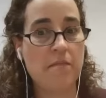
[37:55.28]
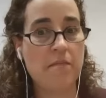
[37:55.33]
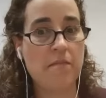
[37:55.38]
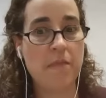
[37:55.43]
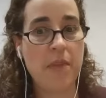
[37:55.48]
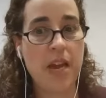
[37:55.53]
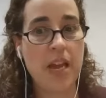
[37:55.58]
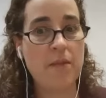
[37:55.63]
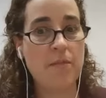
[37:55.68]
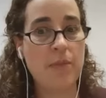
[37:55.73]

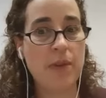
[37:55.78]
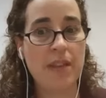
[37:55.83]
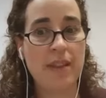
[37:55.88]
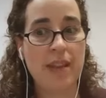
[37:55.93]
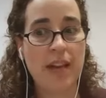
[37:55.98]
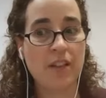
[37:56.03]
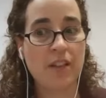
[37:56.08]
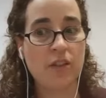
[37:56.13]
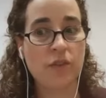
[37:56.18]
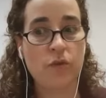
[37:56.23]
maybe
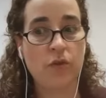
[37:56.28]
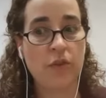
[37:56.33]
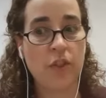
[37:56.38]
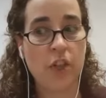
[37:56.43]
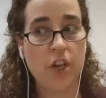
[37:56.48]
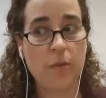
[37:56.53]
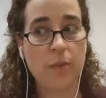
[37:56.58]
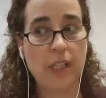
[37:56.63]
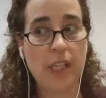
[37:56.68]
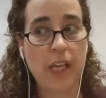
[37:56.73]
that sort of
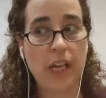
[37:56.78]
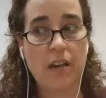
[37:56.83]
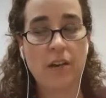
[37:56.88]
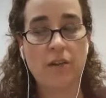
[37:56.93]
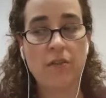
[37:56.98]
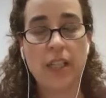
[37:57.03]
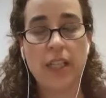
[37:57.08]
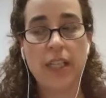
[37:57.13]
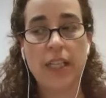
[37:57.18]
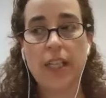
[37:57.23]
time
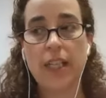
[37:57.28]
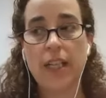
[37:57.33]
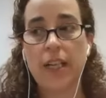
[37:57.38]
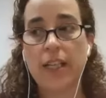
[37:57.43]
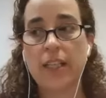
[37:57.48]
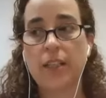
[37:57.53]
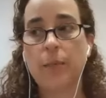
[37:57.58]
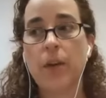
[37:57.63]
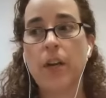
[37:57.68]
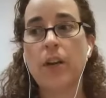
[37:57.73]
scale.
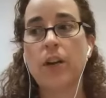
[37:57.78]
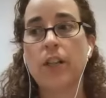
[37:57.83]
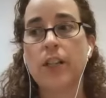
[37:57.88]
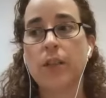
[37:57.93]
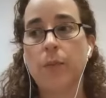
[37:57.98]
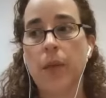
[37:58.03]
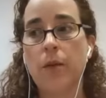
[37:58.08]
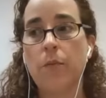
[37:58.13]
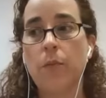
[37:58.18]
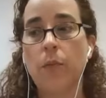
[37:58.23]
It's a bit
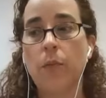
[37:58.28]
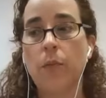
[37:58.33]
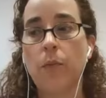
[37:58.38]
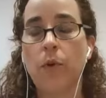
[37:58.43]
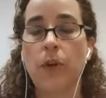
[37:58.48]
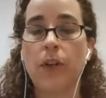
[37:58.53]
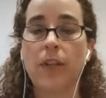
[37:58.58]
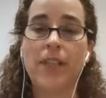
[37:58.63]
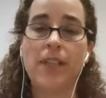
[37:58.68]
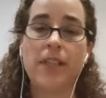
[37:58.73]
hard to
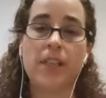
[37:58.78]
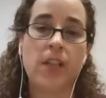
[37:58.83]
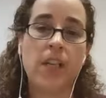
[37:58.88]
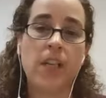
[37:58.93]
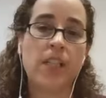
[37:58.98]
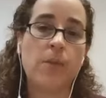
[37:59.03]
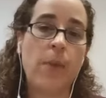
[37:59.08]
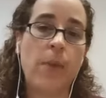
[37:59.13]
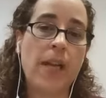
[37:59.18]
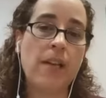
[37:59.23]
pinpoint because
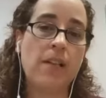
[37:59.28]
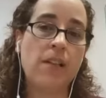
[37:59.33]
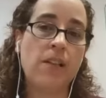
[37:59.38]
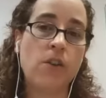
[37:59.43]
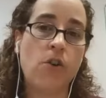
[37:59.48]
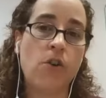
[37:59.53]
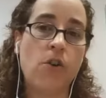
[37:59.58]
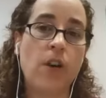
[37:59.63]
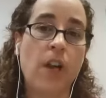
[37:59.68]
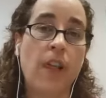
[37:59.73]
it
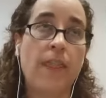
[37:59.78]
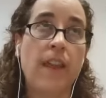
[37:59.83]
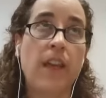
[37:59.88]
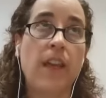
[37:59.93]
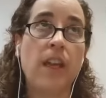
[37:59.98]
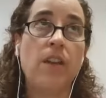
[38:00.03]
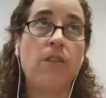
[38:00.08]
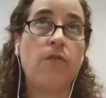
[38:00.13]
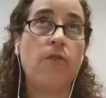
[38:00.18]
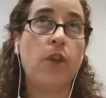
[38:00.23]
depends on, I
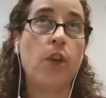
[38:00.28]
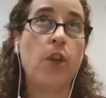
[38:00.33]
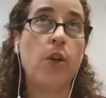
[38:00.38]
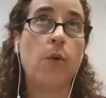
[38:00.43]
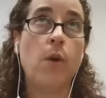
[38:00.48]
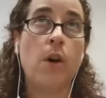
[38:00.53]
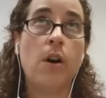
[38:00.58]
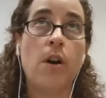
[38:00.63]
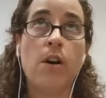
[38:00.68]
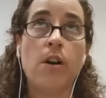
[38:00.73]
think, if
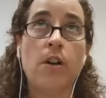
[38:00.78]
you